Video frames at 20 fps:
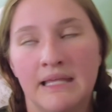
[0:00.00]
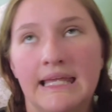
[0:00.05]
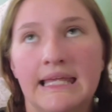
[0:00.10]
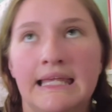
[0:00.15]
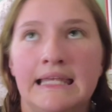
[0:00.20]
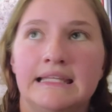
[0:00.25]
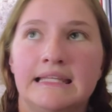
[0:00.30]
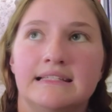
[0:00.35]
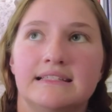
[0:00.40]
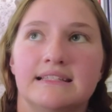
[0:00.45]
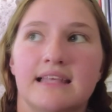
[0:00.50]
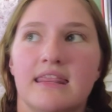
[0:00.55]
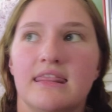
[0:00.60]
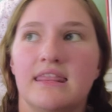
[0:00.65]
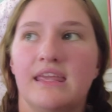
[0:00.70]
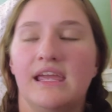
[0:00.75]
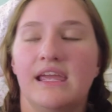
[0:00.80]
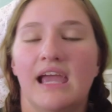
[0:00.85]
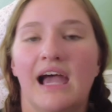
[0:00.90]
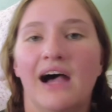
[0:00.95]
is
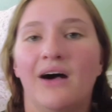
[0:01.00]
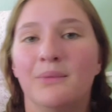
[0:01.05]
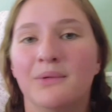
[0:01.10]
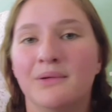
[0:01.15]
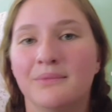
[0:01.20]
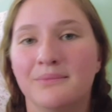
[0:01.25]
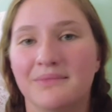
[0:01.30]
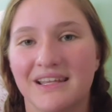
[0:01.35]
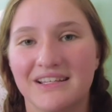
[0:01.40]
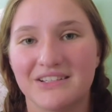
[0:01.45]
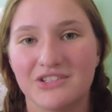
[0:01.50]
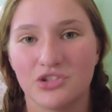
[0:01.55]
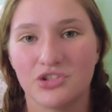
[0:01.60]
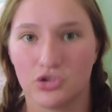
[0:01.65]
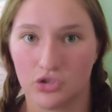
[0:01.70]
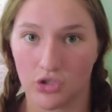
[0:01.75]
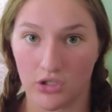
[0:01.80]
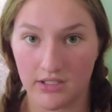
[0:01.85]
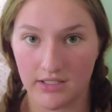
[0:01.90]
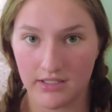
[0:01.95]
the album that
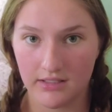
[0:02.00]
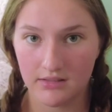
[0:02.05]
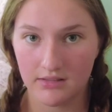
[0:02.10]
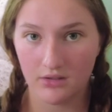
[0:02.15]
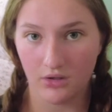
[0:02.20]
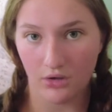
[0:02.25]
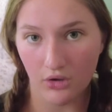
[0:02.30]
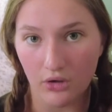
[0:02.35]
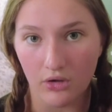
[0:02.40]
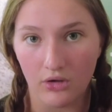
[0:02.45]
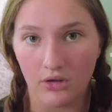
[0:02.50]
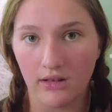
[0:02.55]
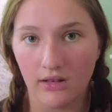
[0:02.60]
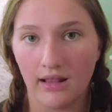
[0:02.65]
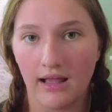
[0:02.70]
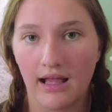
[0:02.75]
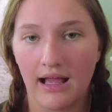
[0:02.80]
started it all.